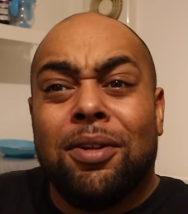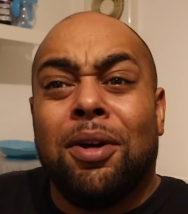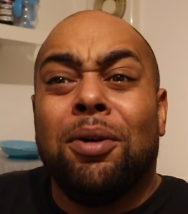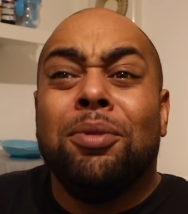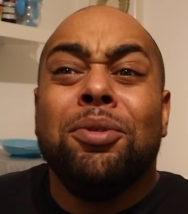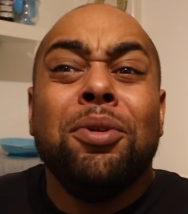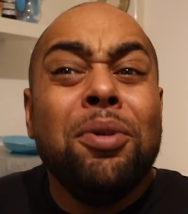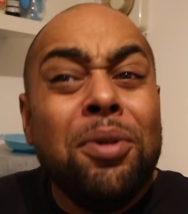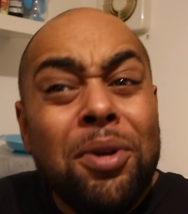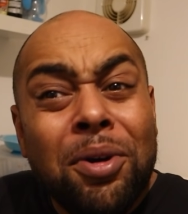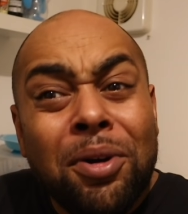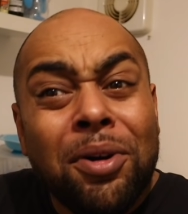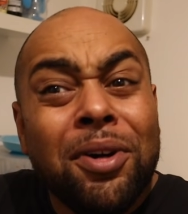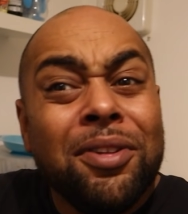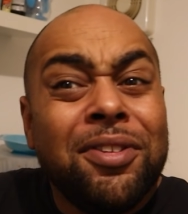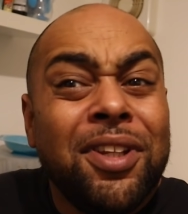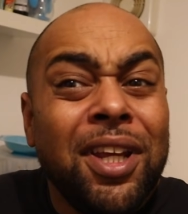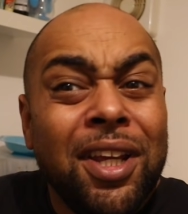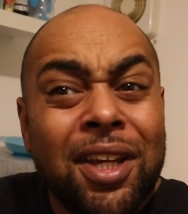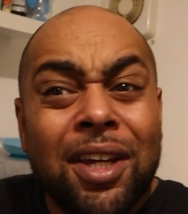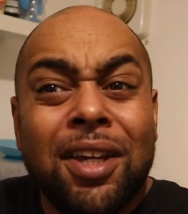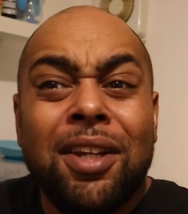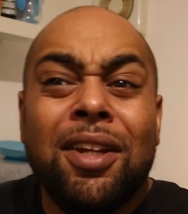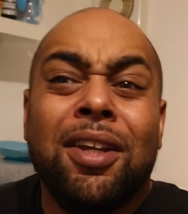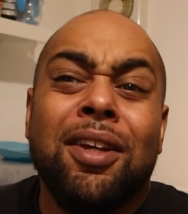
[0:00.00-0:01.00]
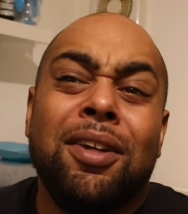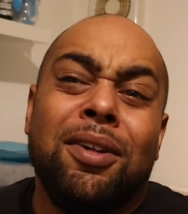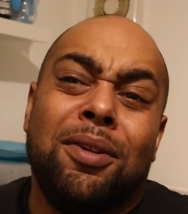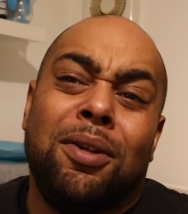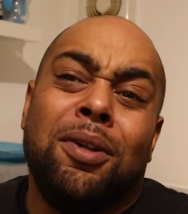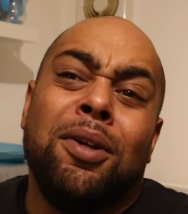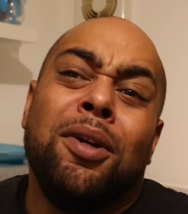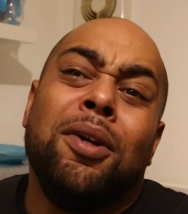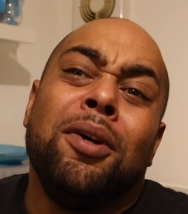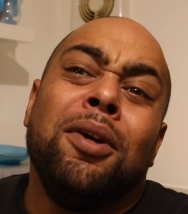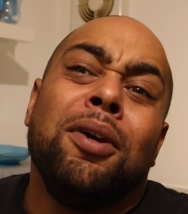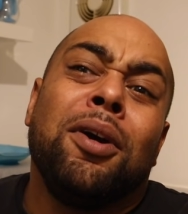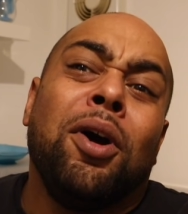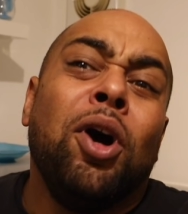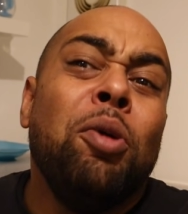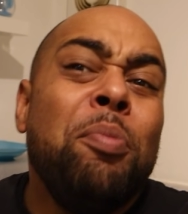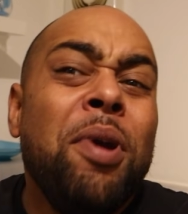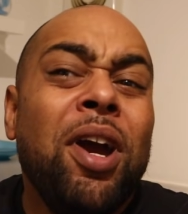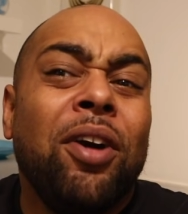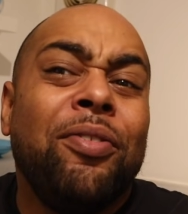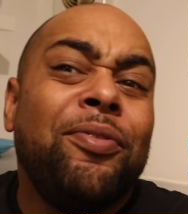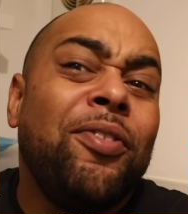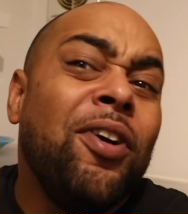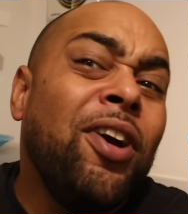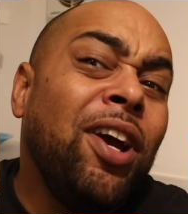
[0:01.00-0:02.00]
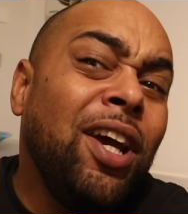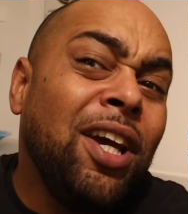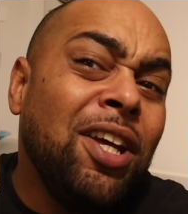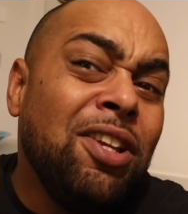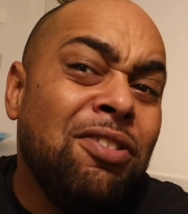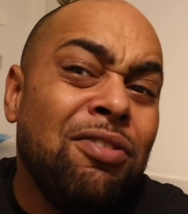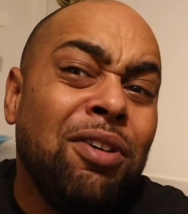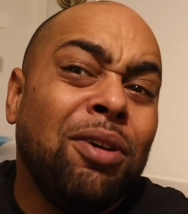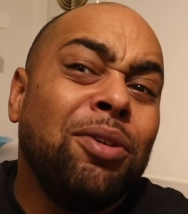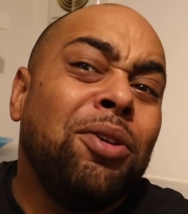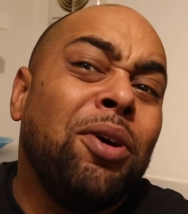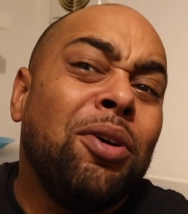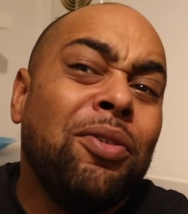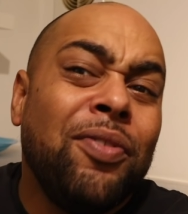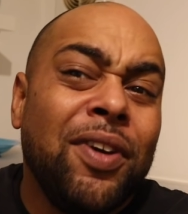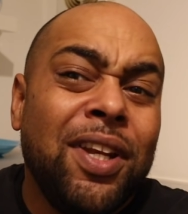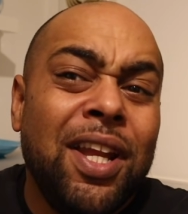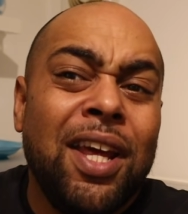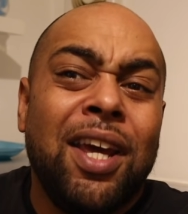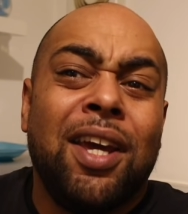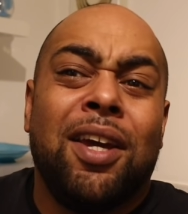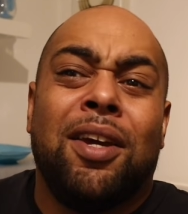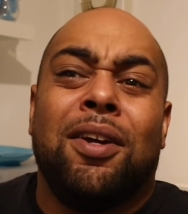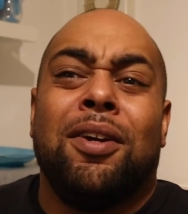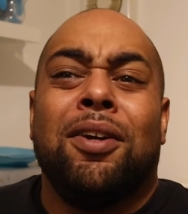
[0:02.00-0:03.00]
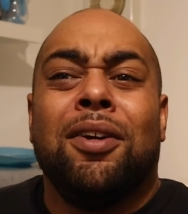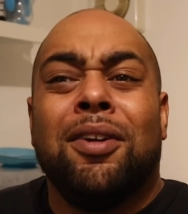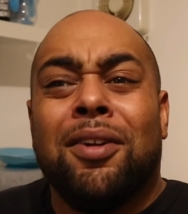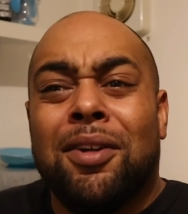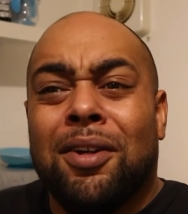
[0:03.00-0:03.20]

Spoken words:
Go do your thing, innit? Go be a 13-year-old over there.